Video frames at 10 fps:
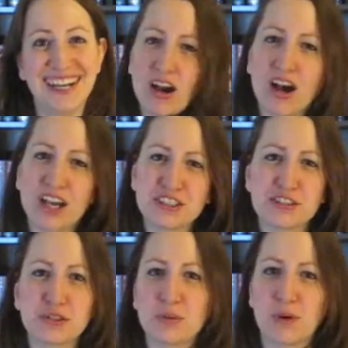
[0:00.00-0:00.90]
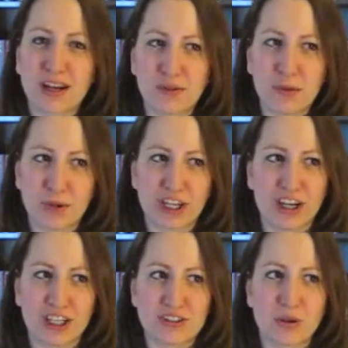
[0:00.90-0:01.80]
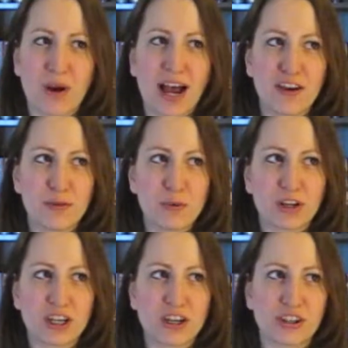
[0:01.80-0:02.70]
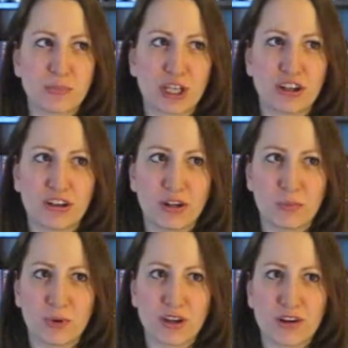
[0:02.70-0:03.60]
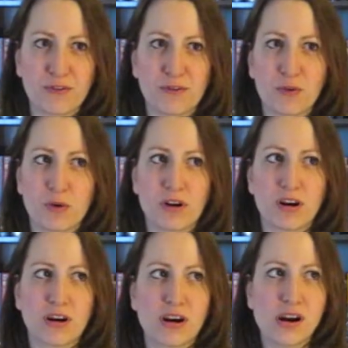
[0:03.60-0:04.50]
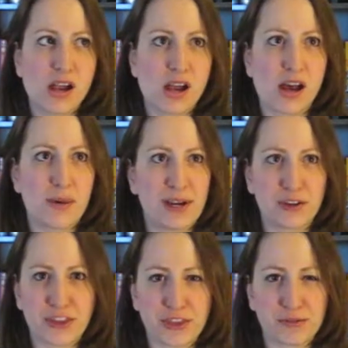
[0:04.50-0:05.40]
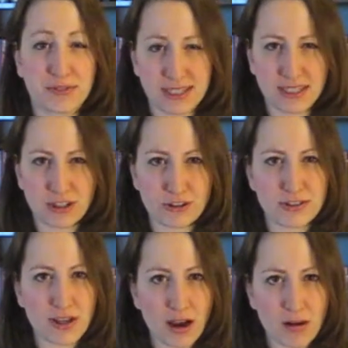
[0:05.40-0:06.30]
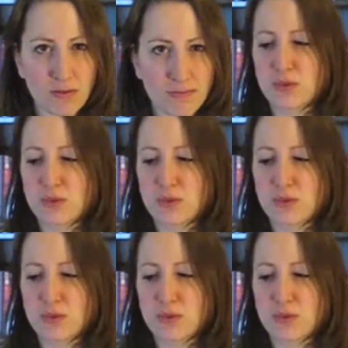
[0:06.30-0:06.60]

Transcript: On to what I've been working on. So I've been working on my current book for about 3 years now,